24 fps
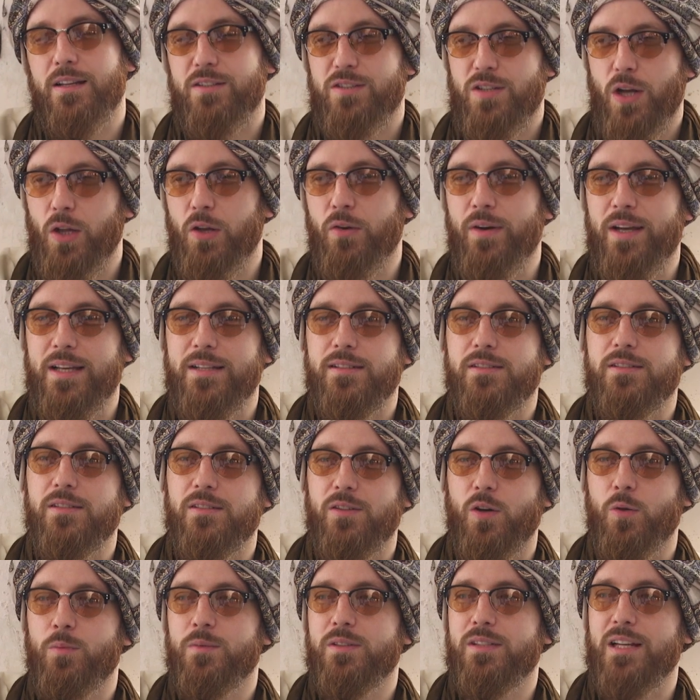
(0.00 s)
Tolerate is
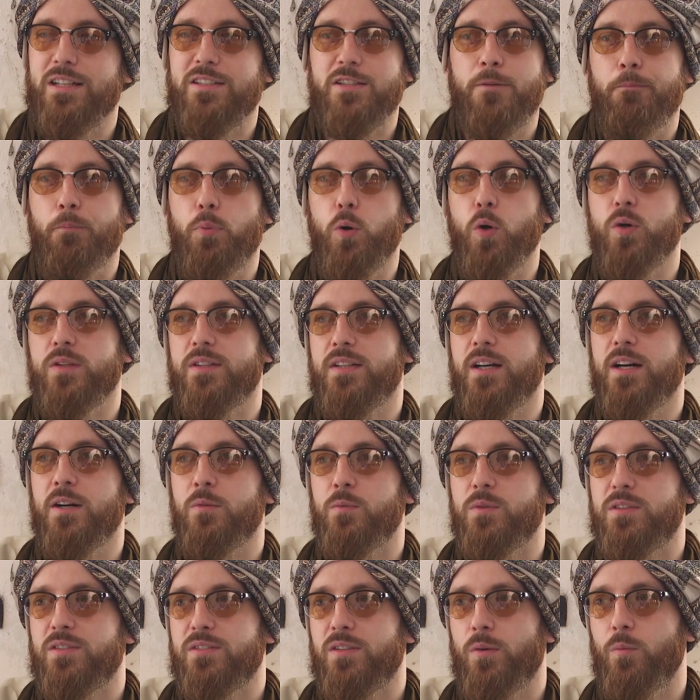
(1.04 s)
just almost like to put
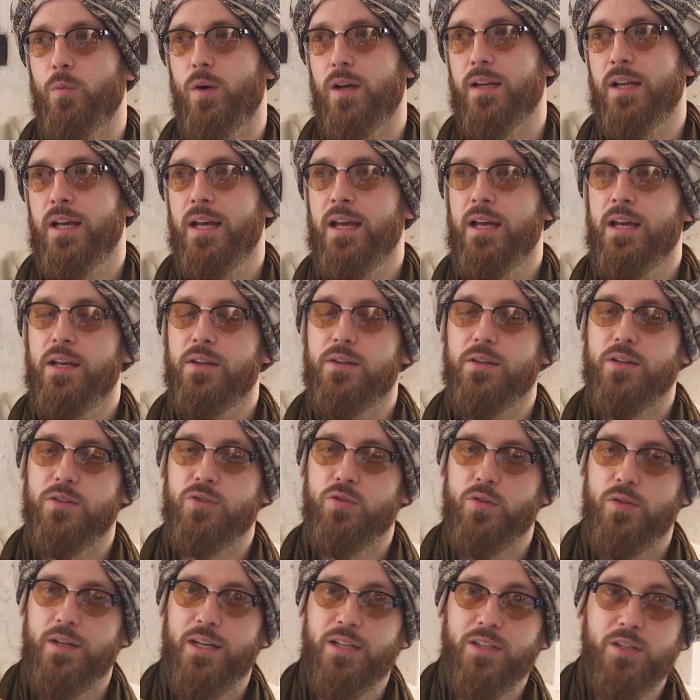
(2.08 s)
up with someone. The
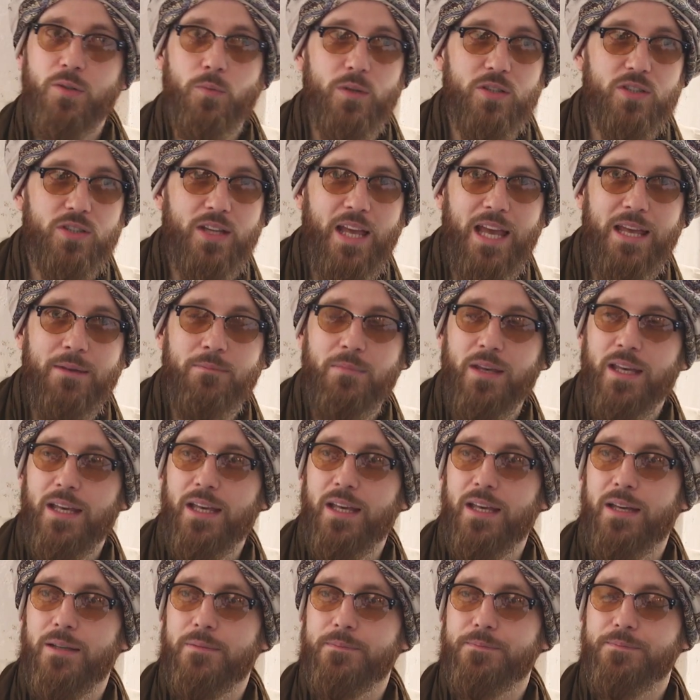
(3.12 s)
tradition which came
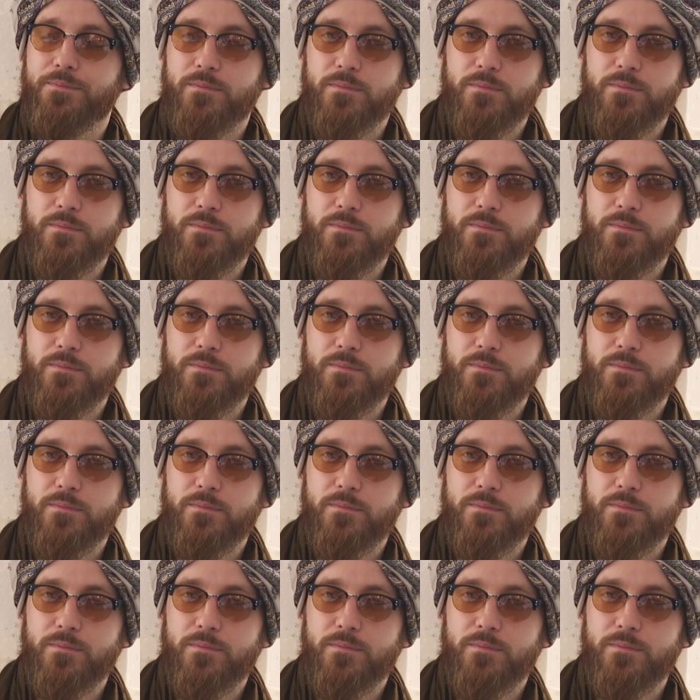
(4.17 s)
here,